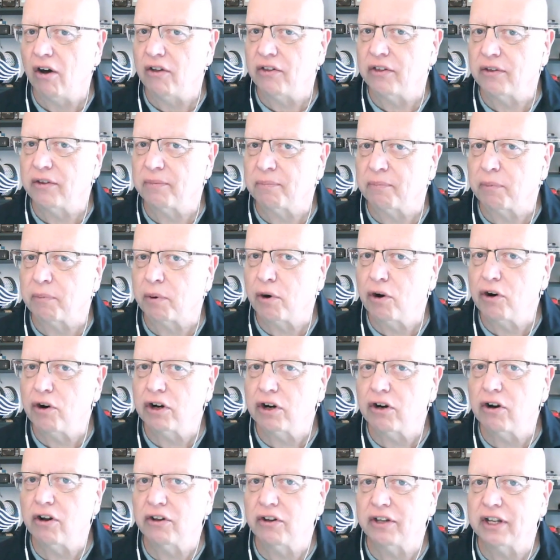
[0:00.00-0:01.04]
the
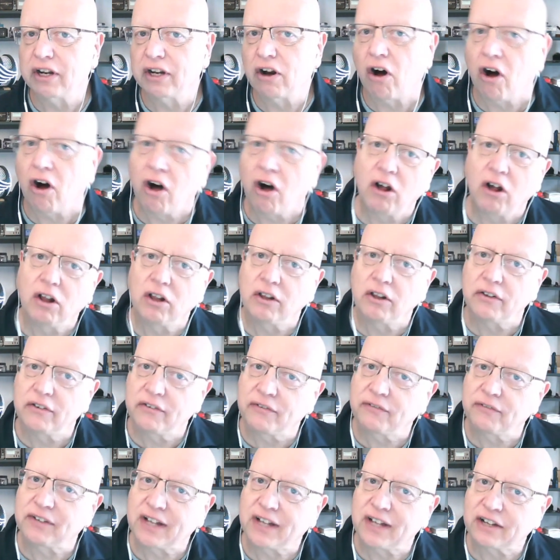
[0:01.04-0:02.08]
protocol that all the
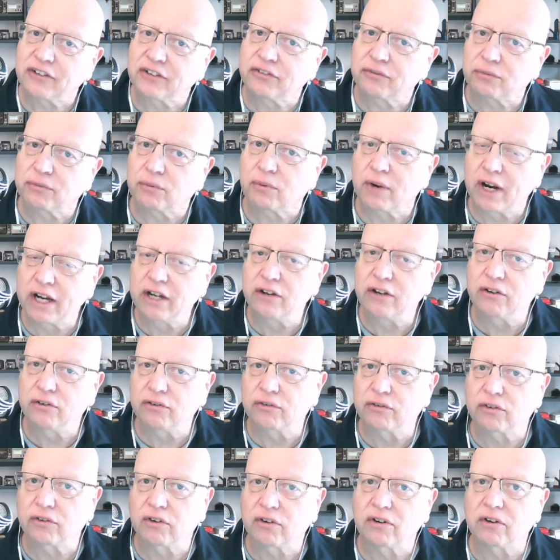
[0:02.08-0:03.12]
Flex
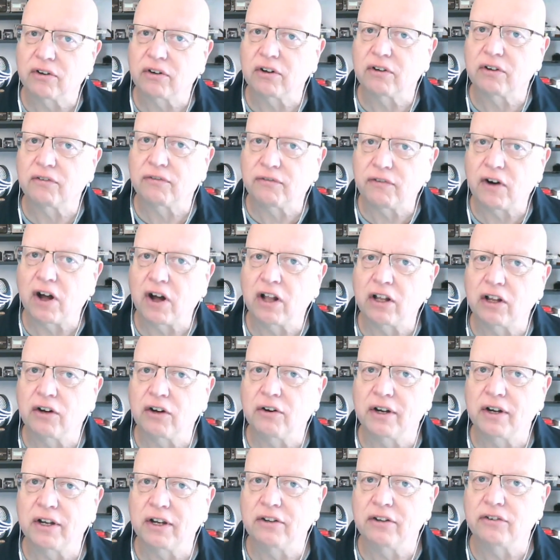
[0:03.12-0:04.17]
radios
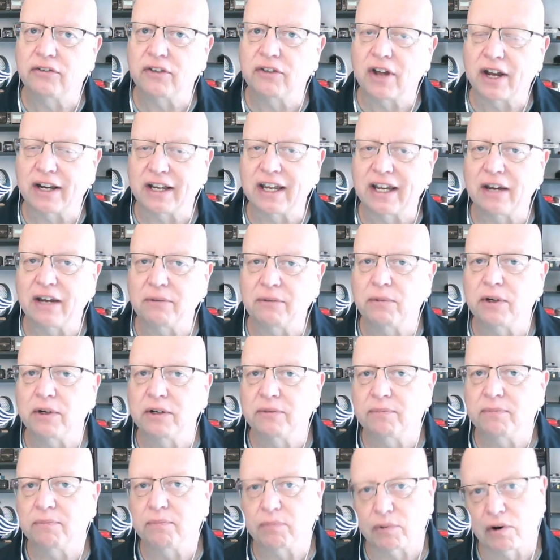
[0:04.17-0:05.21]
follow is a
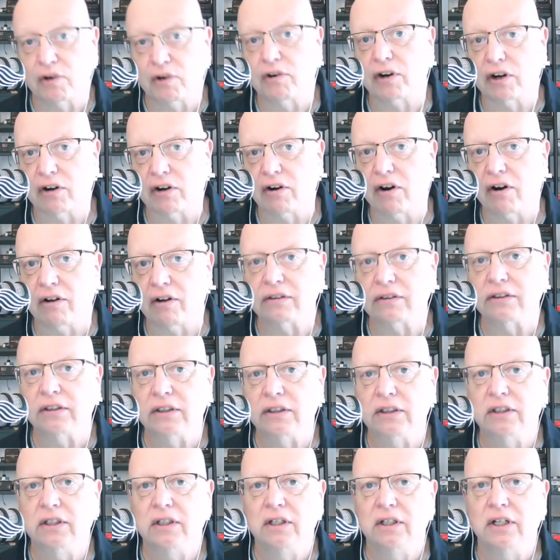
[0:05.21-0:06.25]
Kenwood protocol.
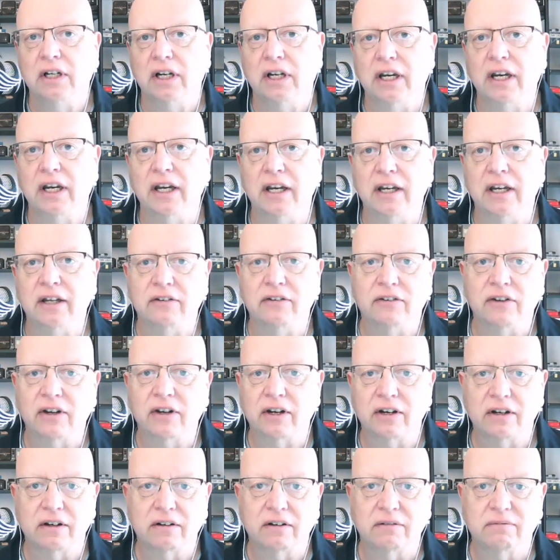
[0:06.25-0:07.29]
And
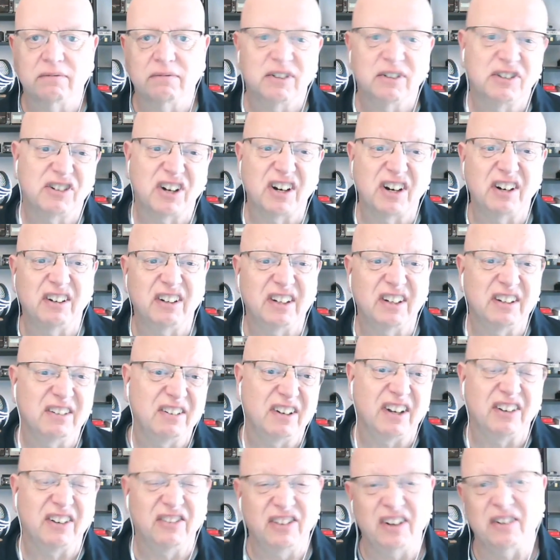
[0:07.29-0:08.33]
uh, generally,
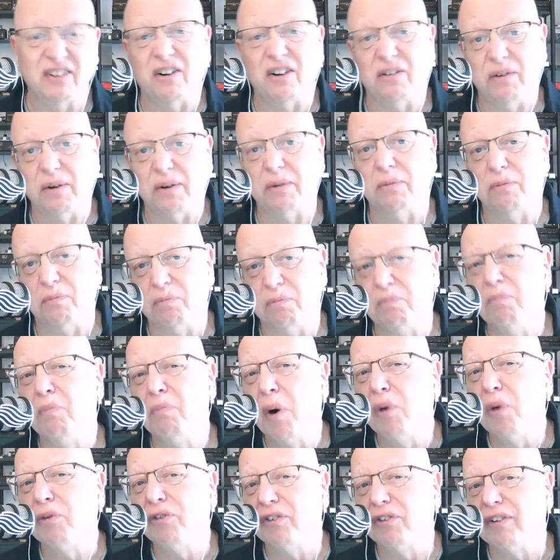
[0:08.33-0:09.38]
like I said all we
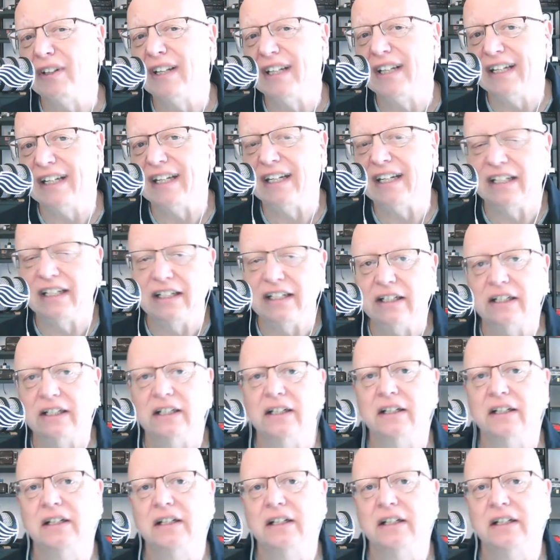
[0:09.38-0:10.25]
mostly need